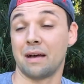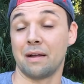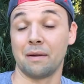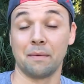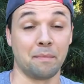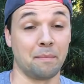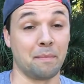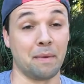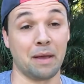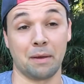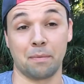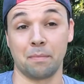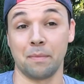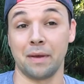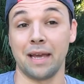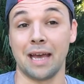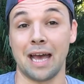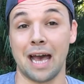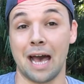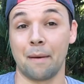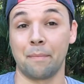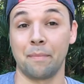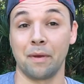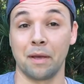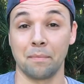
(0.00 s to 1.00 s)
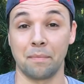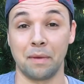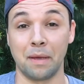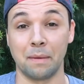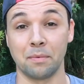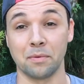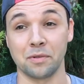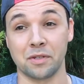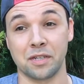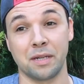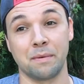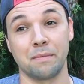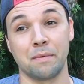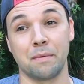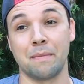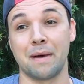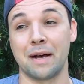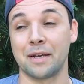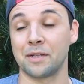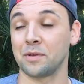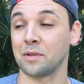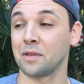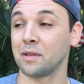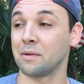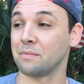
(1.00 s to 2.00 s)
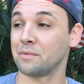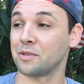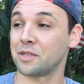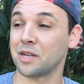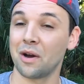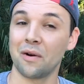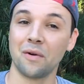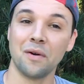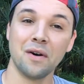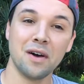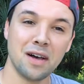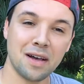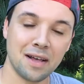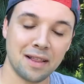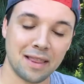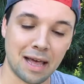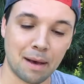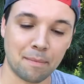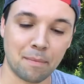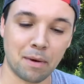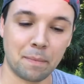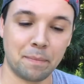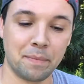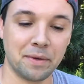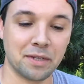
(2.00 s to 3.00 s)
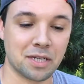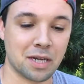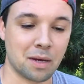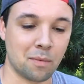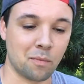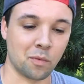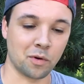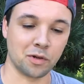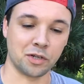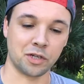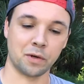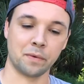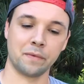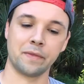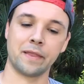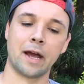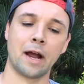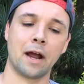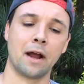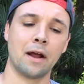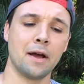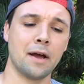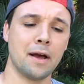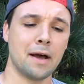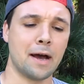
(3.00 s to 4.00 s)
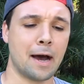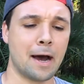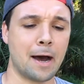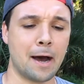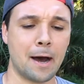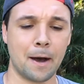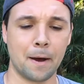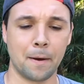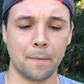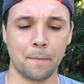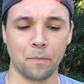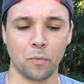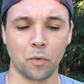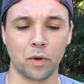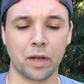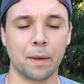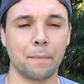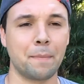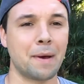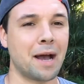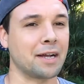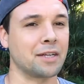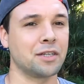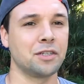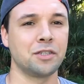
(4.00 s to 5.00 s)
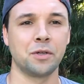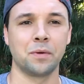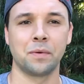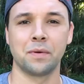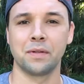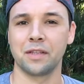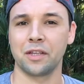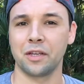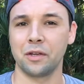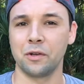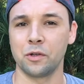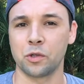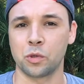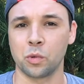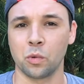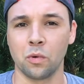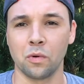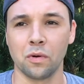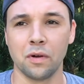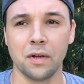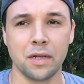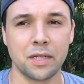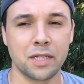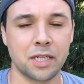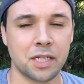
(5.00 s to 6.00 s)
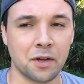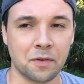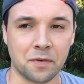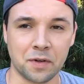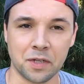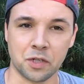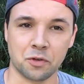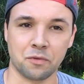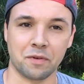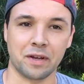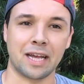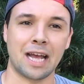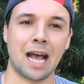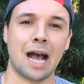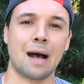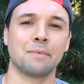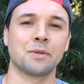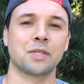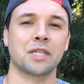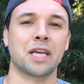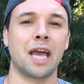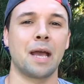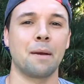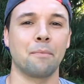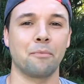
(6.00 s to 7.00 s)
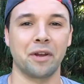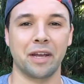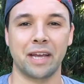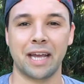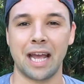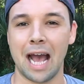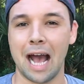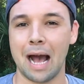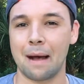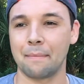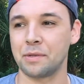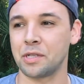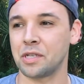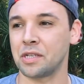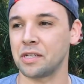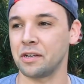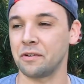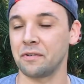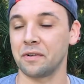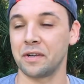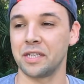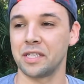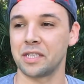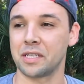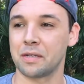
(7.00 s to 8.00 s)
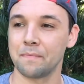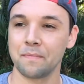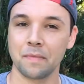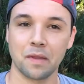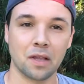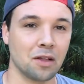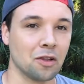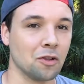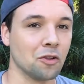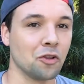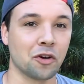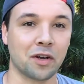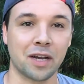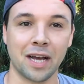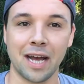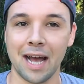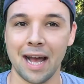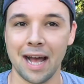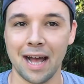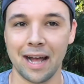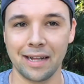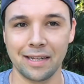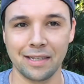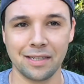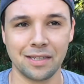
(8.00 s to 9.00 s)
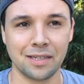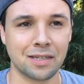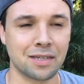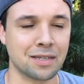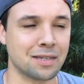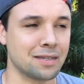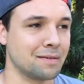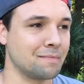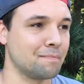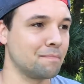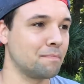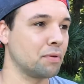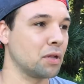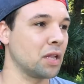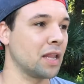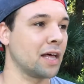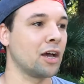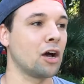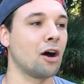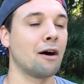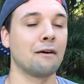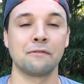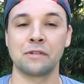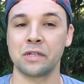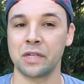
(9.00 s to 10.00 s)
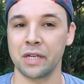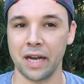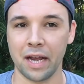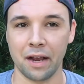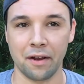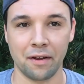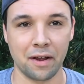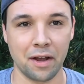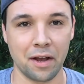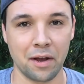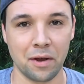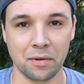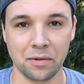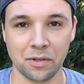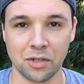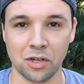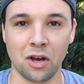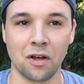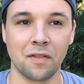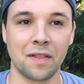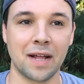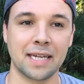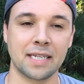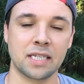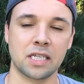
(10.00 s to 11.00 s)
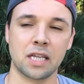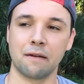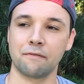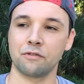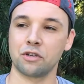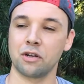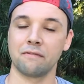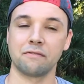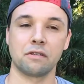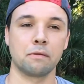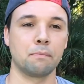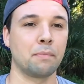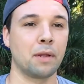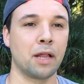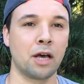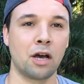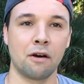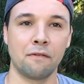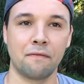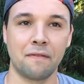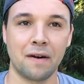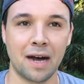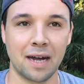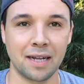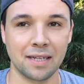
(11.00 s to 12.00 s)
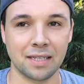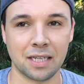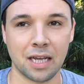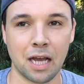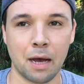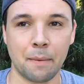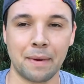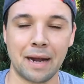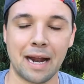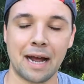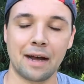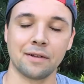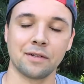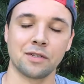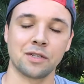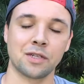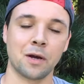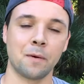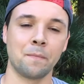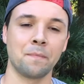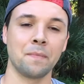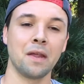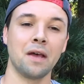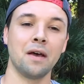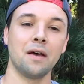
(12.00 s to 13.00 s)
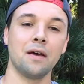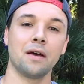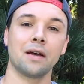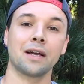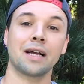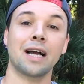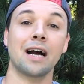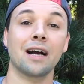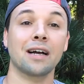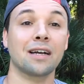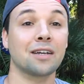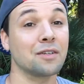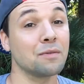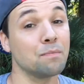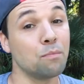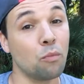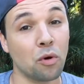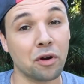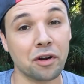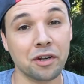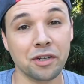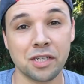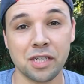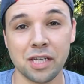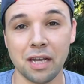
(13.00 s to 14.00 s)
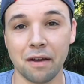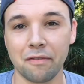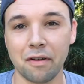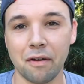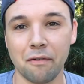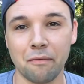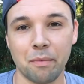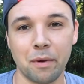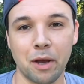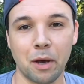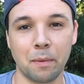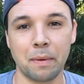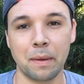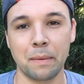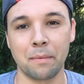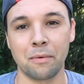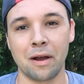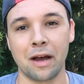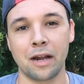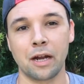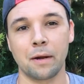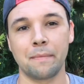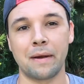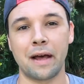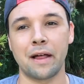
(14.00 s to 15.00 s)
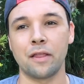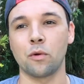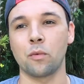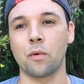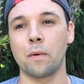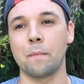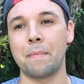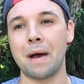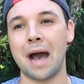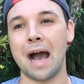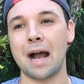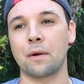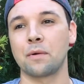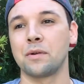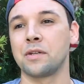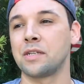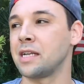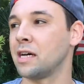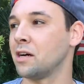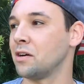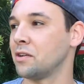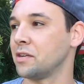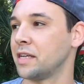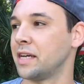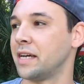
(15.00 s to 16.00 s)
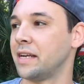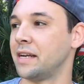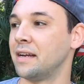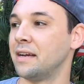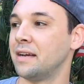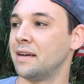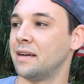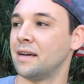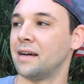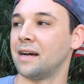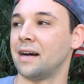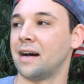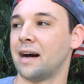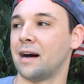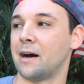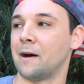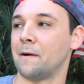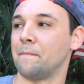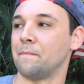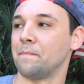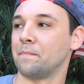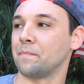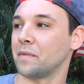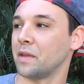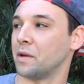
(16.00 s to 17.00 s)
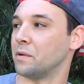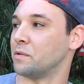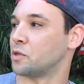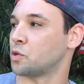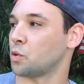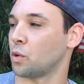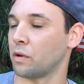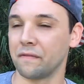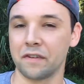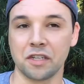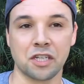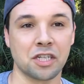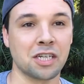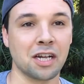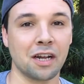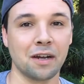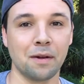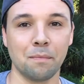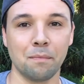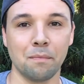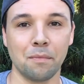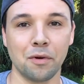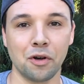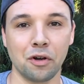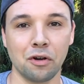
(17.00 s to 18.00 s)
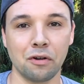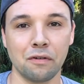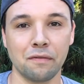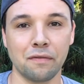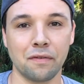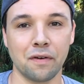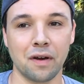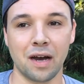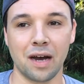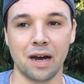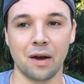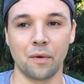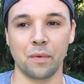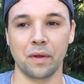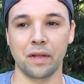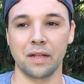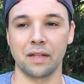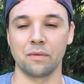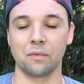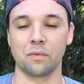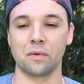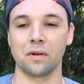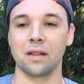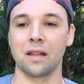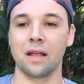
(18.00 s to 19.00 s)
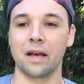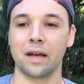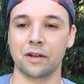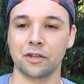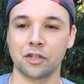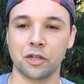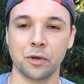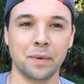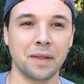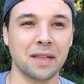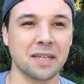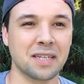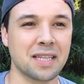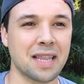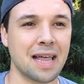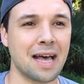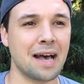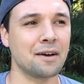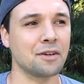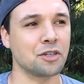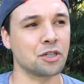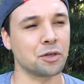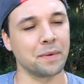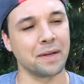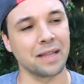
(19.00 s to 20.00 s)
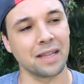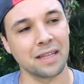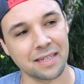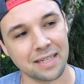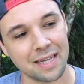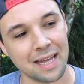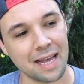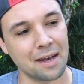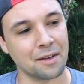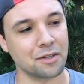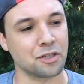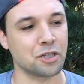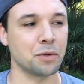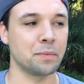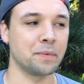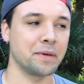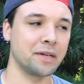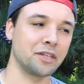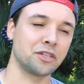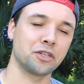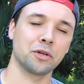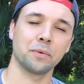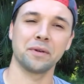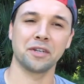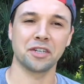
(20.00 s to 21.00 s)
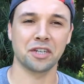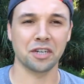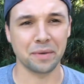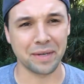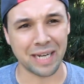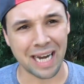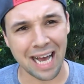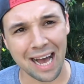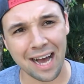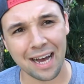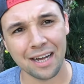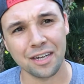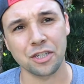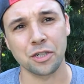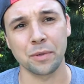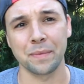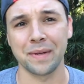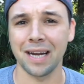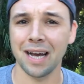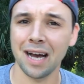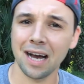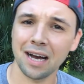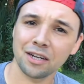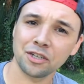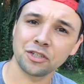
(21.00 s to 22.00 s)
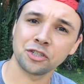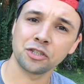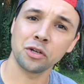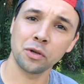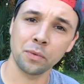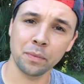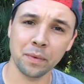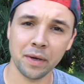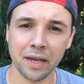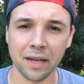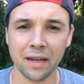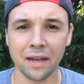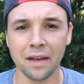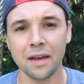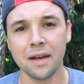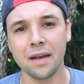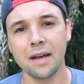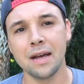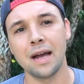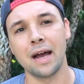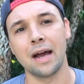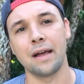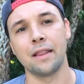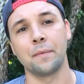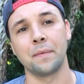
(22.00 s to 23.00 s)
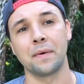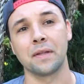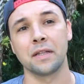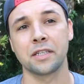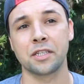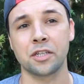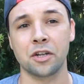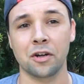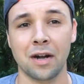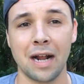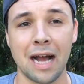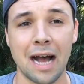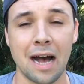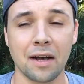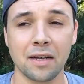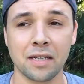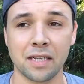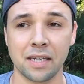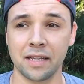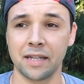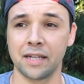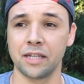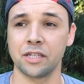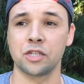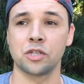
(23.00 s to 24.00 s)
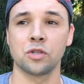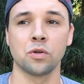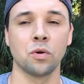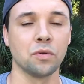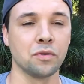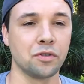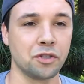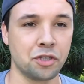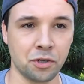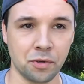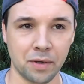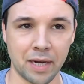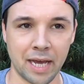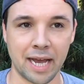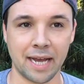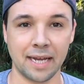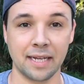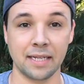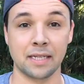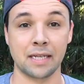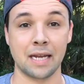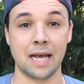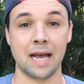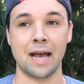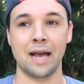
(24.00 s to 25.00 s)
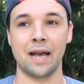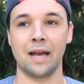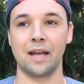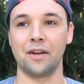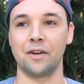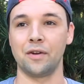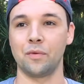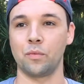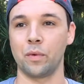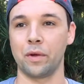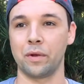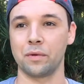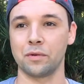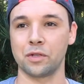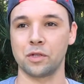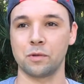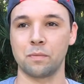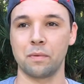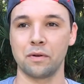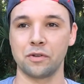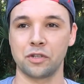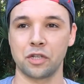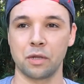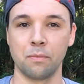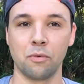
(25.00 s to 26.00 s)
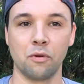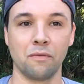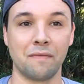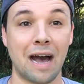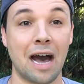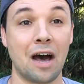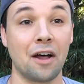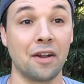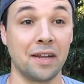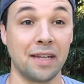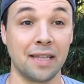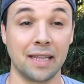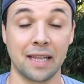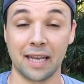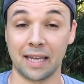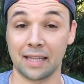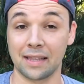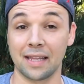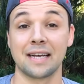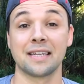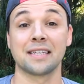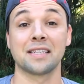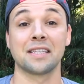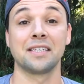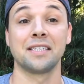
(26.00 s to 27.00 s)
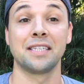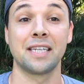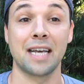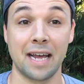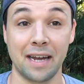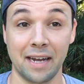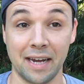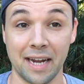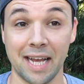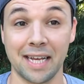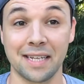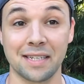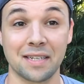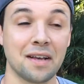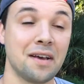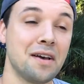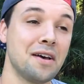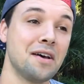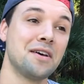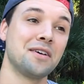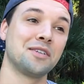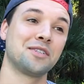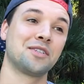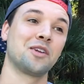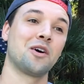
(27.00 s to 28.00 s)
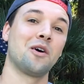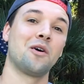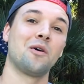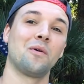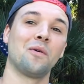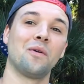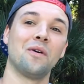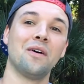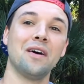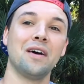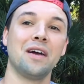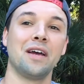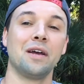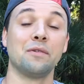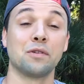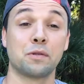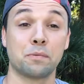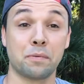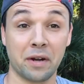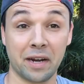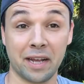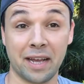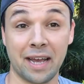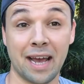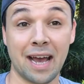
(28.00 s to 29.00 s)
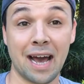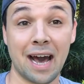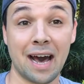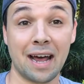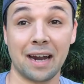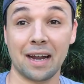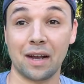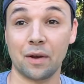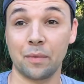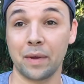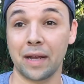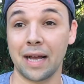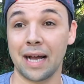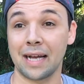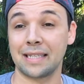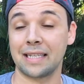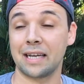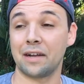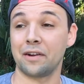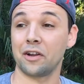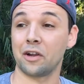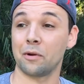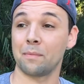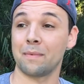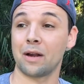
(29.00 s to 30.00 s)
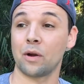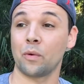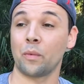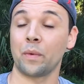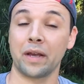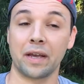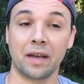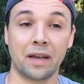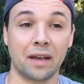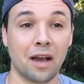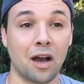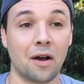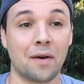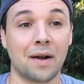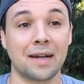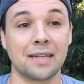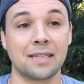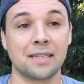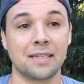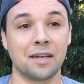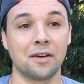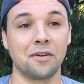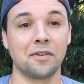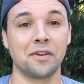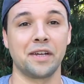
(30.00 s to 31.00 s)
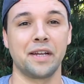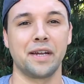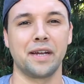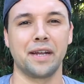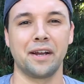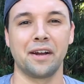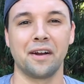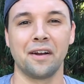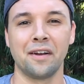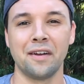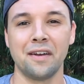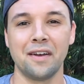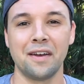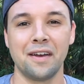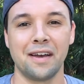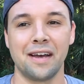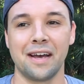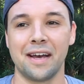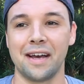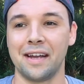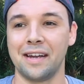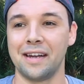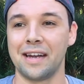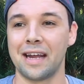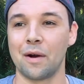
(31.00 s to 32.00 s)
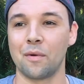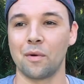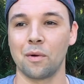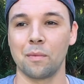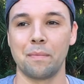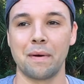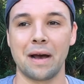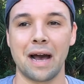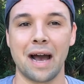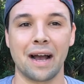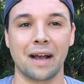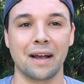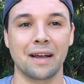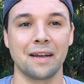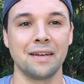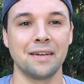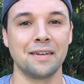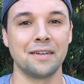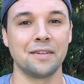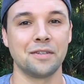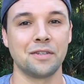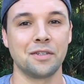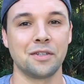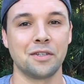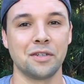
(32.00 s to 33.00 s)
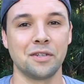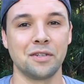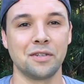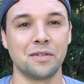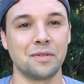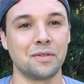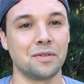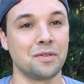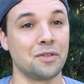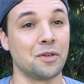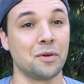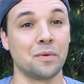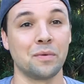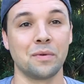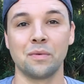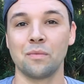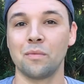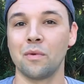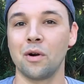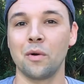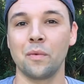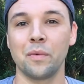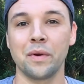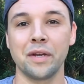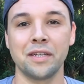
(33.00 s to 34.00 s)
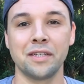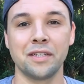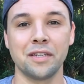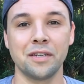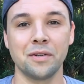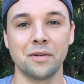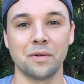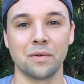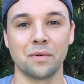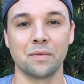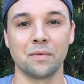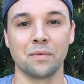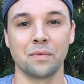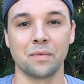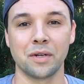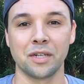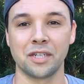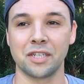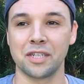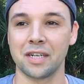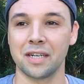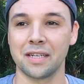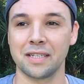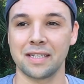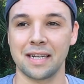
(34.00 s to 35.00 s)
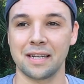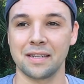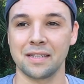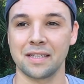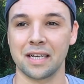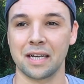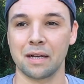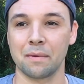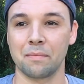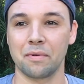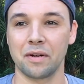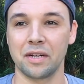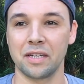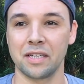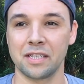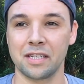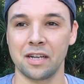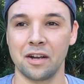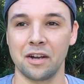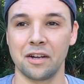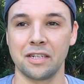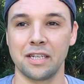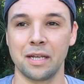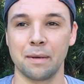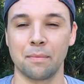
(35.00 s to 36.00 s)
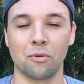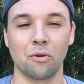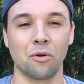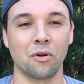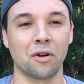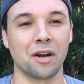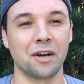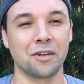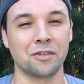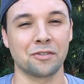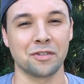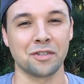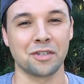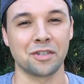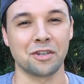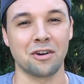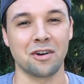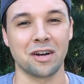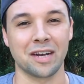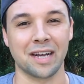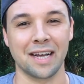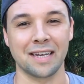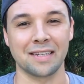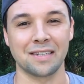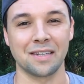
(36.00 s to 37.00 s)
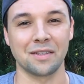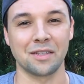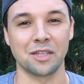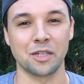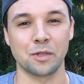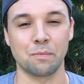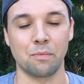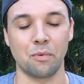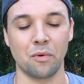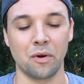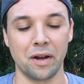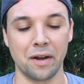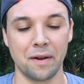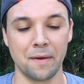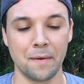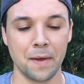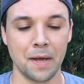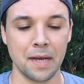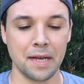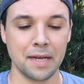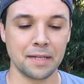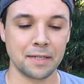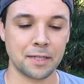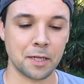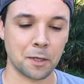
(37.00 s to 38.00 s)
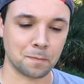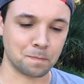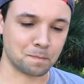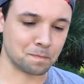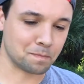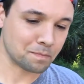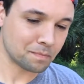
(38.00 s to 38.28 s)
make me happy and people seem to mess with them. So that might be something we're doing there. We'll get back to doing the usual series recaps, game recaps, series look aheads, playoff scenarios, all that stuff. Should have some playoff odds coming out. So got more good stuff coming from ALPB Roundup now that we're back. We're settled in. It was sort of a sudden move. We were like, should we list a house? Should we list a house? Should we not? And then we listed our house and then it sold in 2 days and we were supposed to move out in like less than 10 days. So it was pretty chaotic. We got down here about a week ago, got settled in here, and now we're back to doing what we do, which sounds like a pretty stereotypical country song, I guess, at this point. So